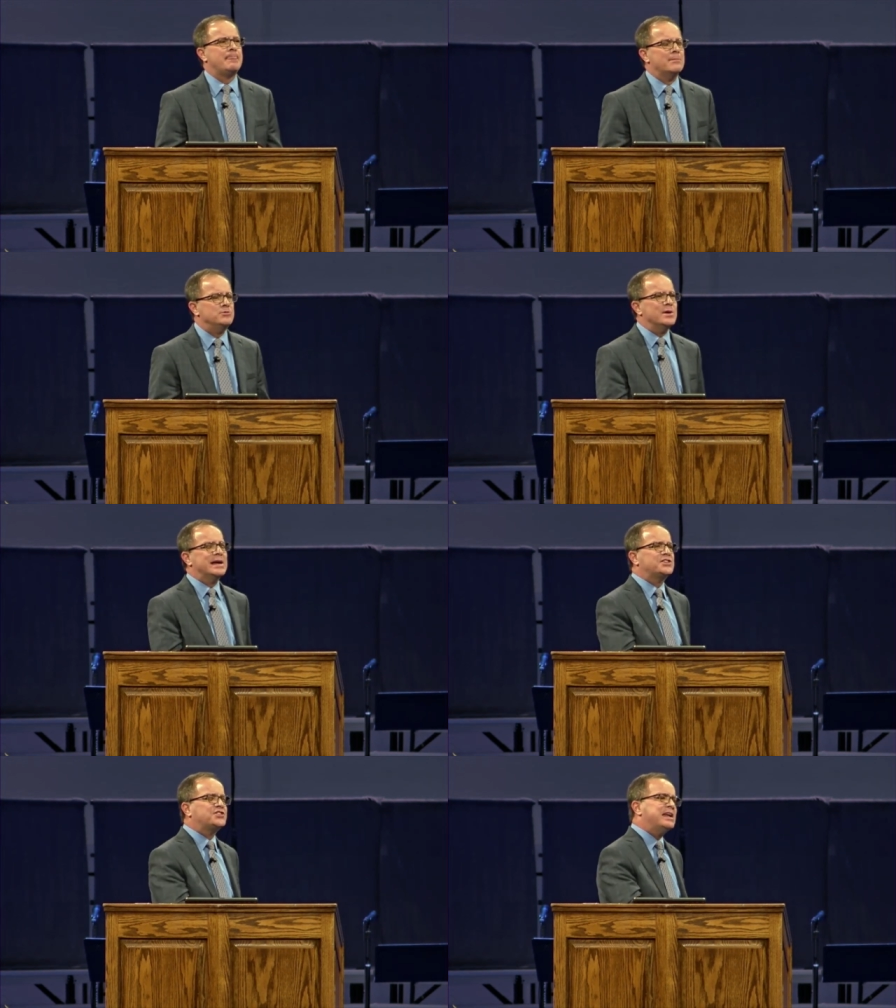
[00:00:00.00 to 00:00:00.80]
I'm
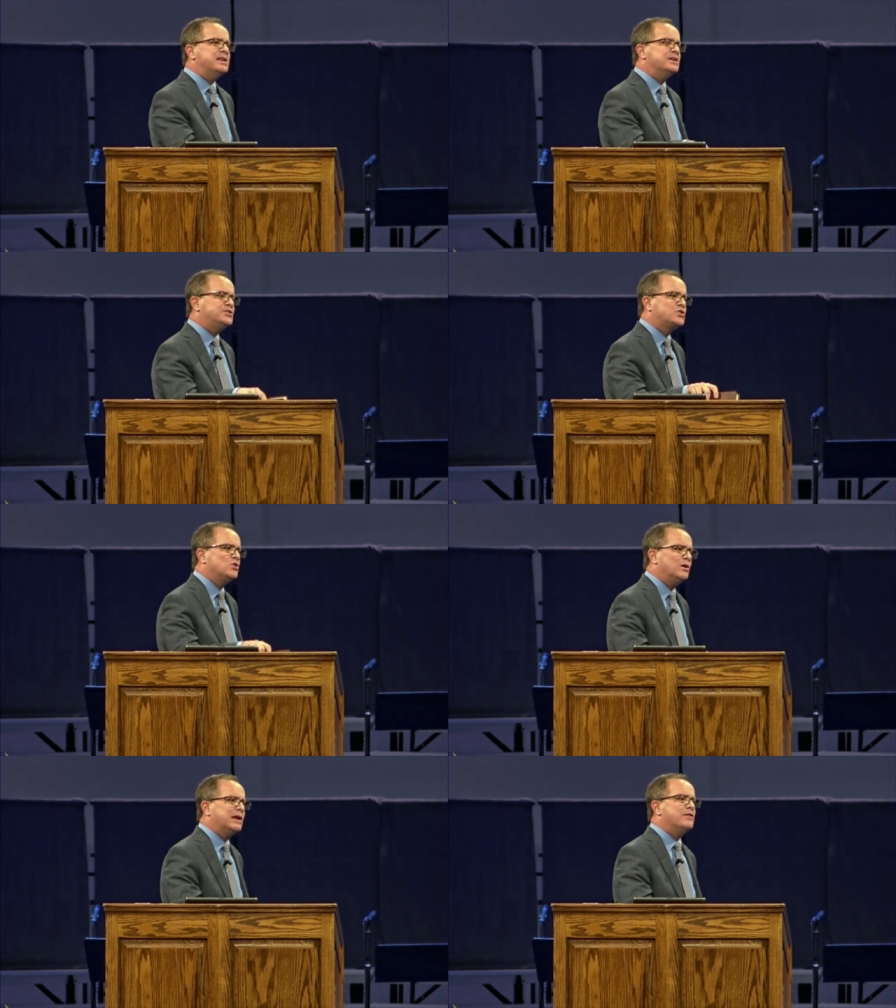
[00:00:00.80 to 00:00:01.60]
doing a Sunday
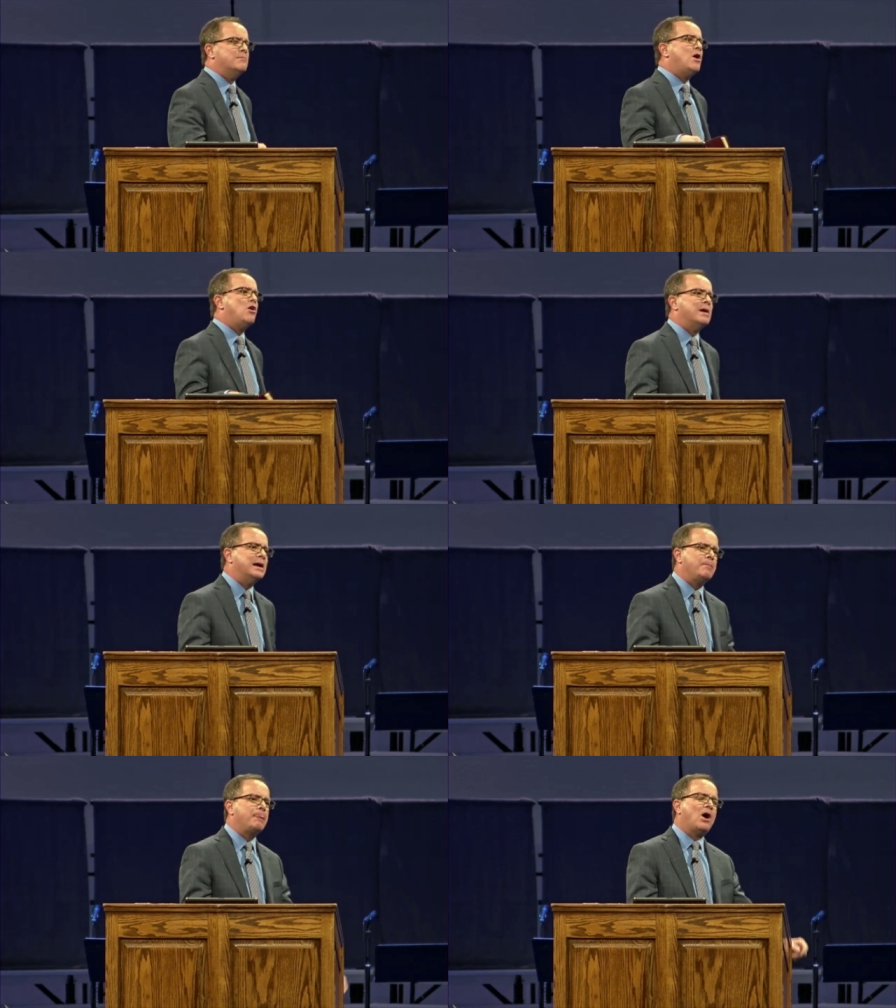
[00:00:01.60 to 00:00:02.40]
school at the
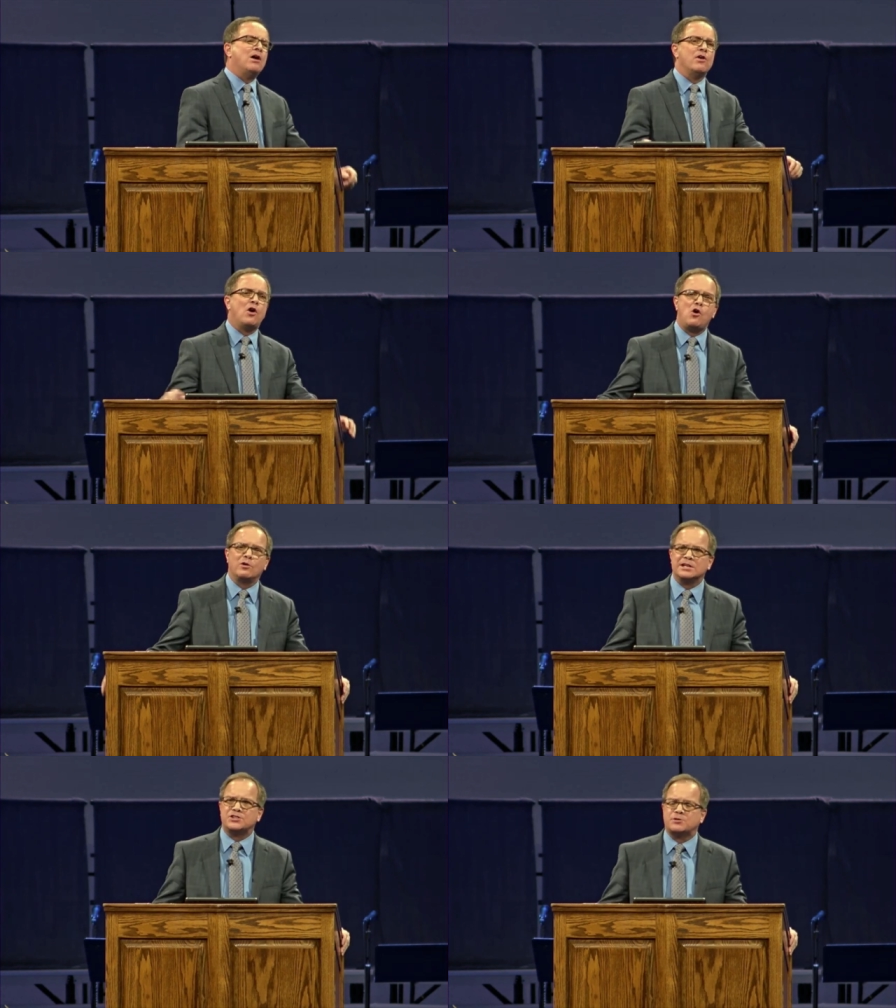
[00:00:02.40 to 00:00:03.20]
moment on the
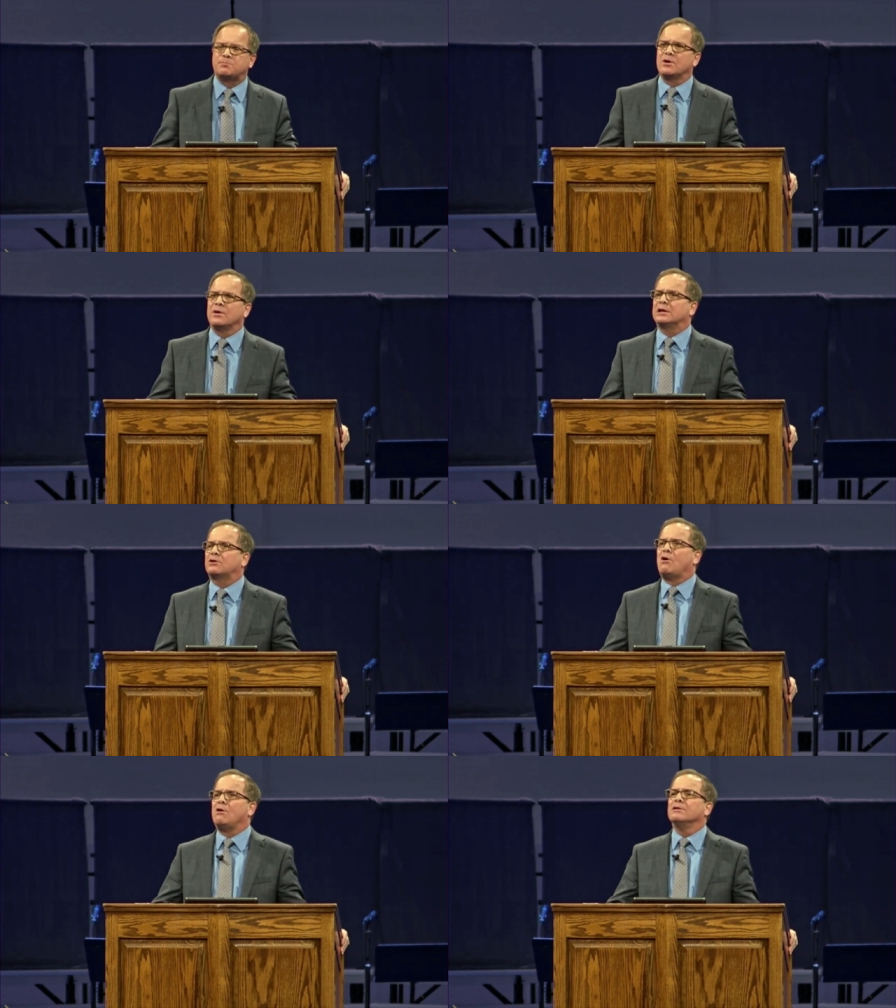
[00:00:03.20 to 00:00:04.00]
Holy Spirit
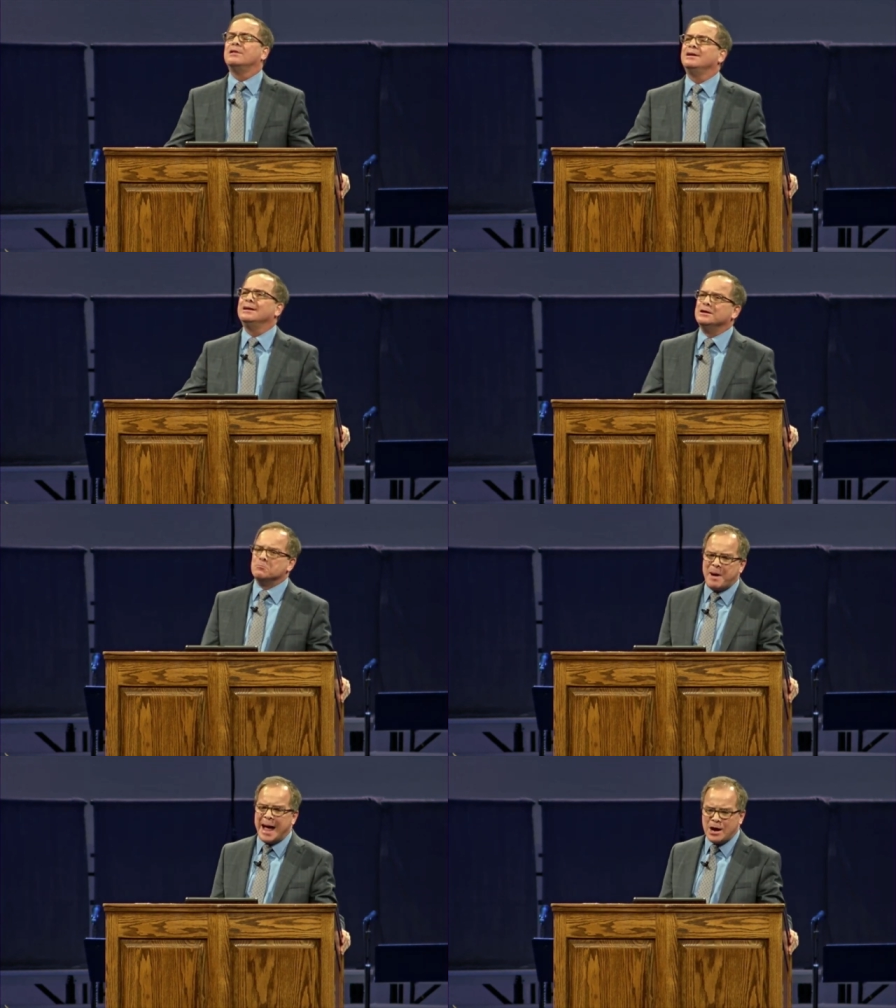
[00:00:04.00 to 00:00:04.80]
called
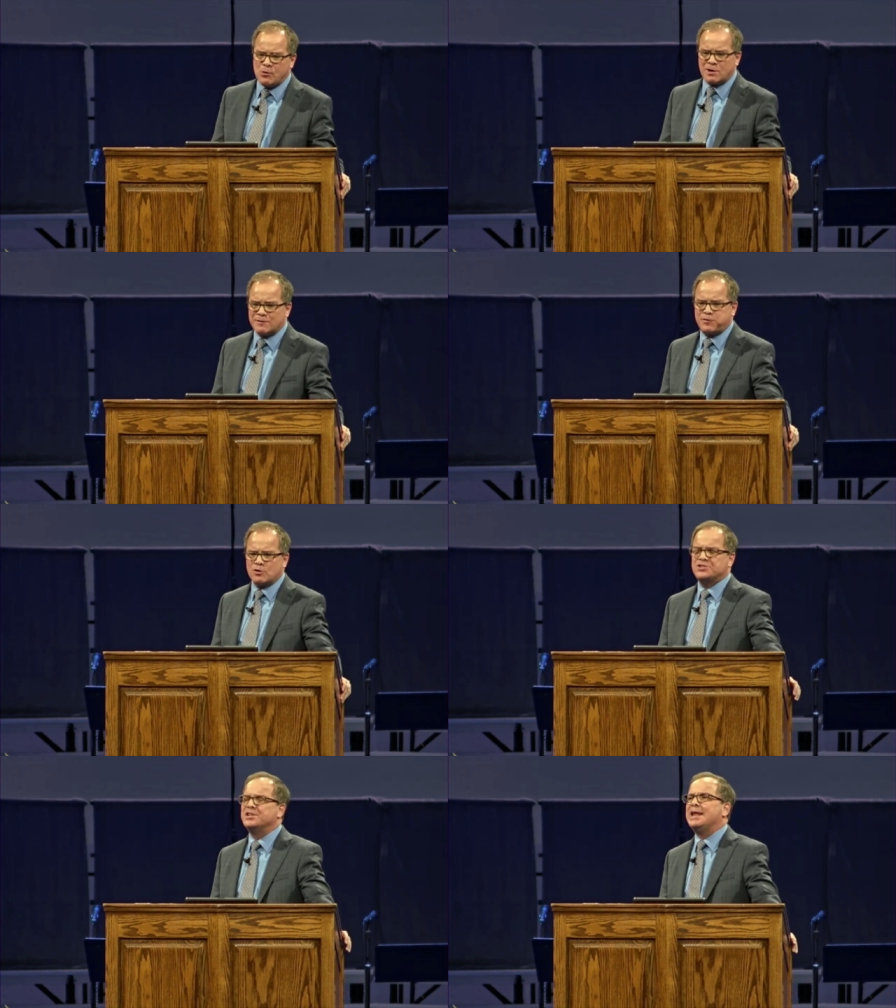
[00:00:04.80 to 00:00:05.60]
Power
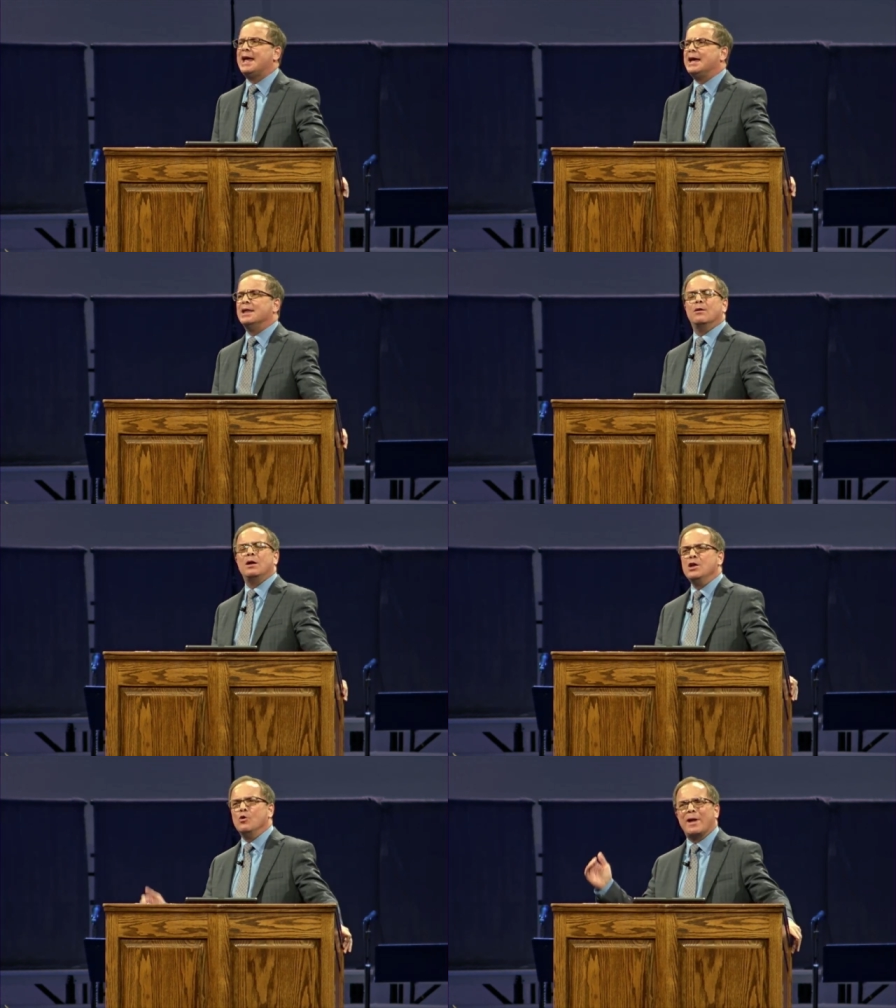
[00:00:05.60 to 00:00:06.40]
for Today. And
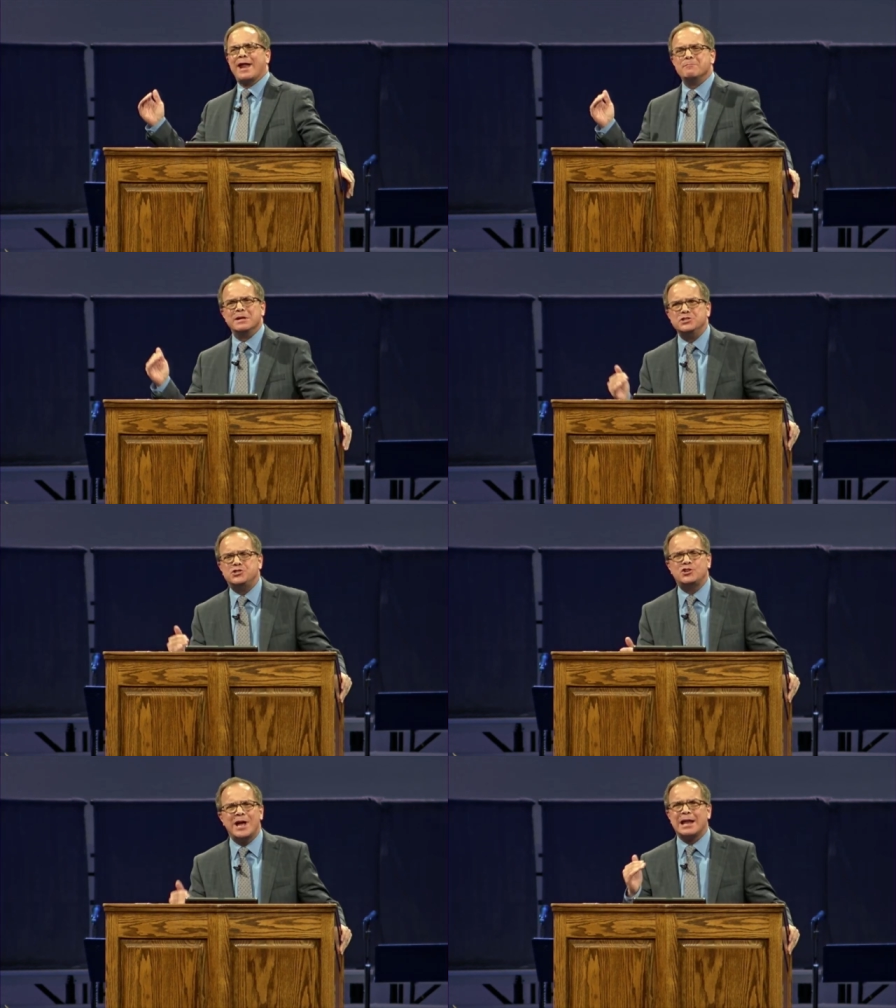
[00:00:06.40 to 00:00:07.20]
what I've been
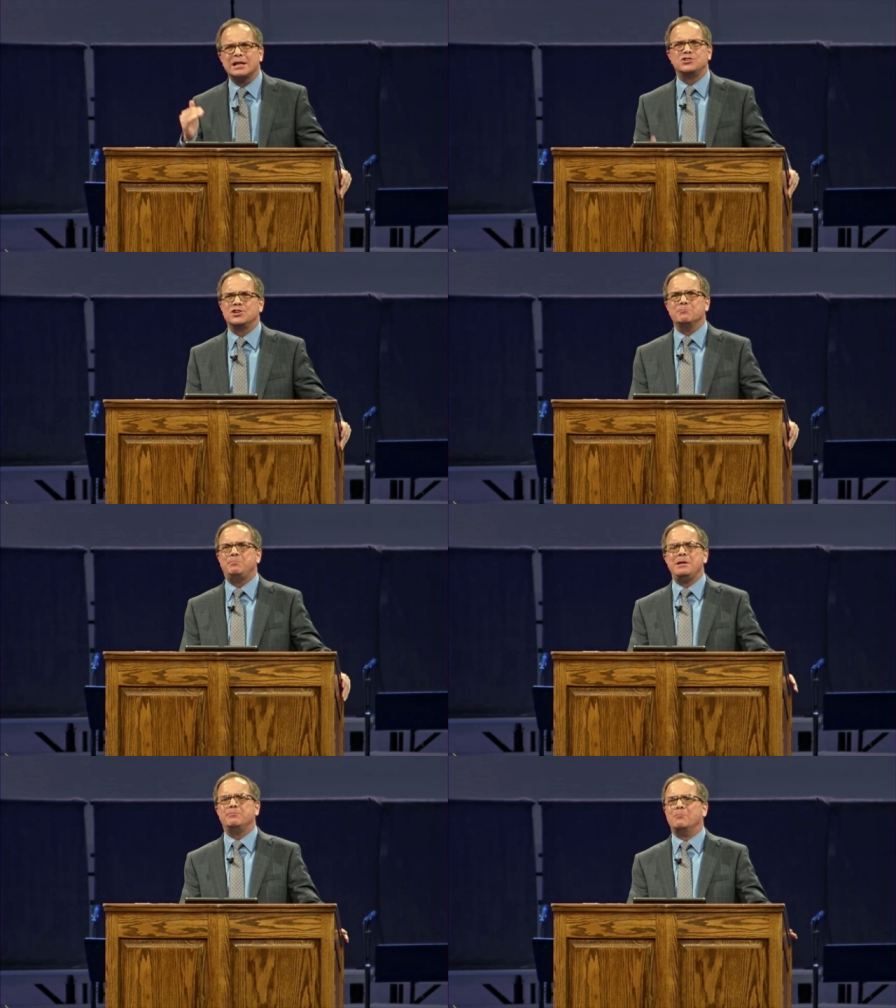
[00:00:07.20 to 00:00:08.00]
challenging
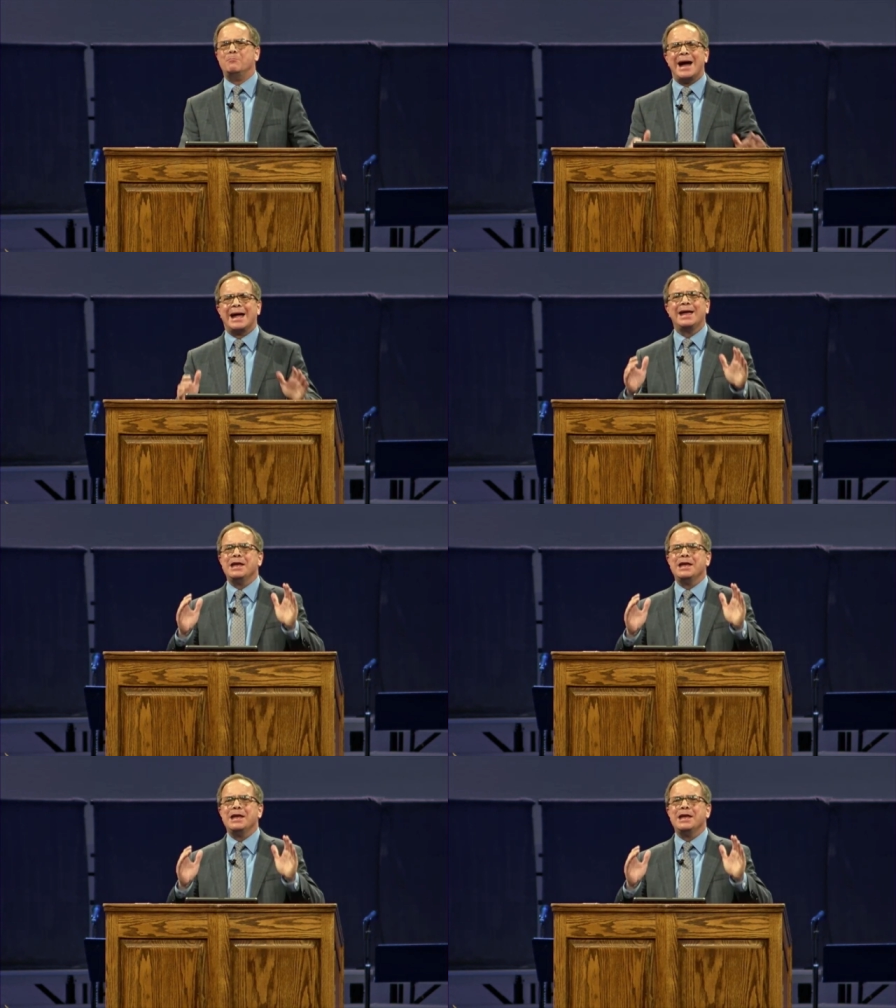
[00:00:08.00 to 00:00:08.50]
people, my,